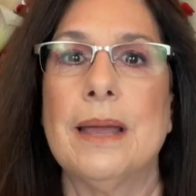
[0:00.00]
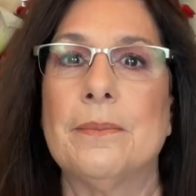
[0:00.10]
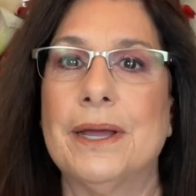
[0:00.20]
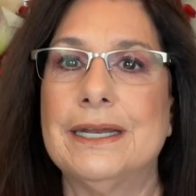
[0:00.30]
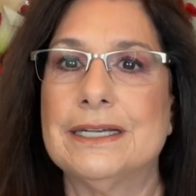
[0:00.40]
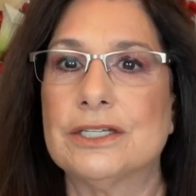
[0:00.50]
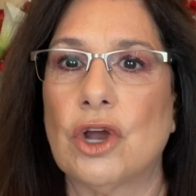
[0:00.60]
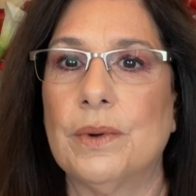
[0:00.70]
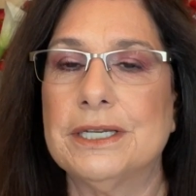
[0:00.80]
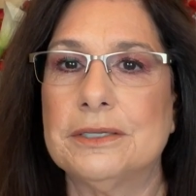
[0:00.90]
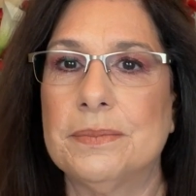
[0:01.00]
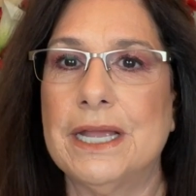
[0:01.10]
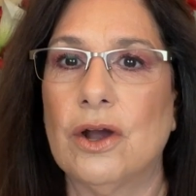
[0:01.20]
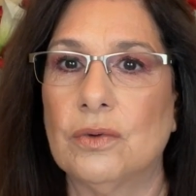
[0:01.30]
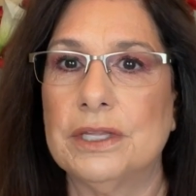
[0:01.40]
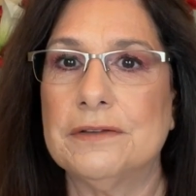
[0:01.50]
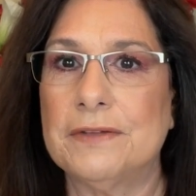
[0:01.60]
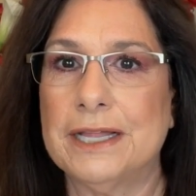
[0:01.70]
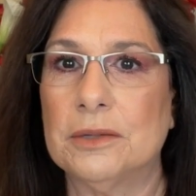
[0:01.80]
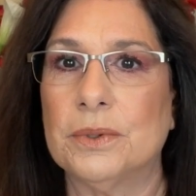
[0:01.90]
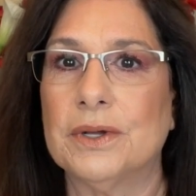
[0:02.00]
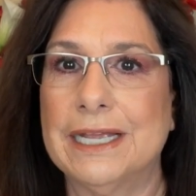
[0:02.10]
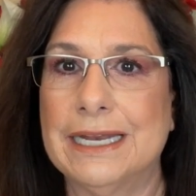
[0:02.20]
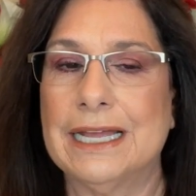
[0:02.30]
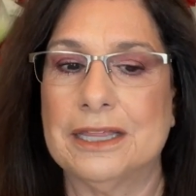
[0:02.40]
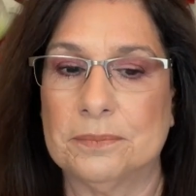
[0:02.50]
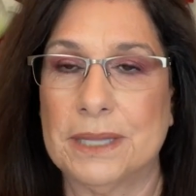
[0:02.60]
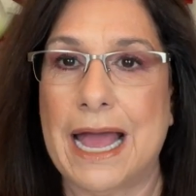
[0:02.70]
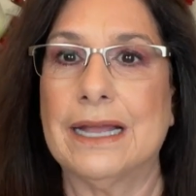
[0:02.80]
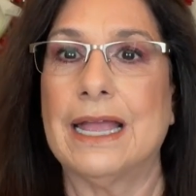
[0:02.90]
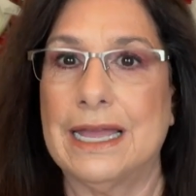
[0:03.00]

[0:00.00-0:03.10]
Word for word: but it is going to be only available in the black.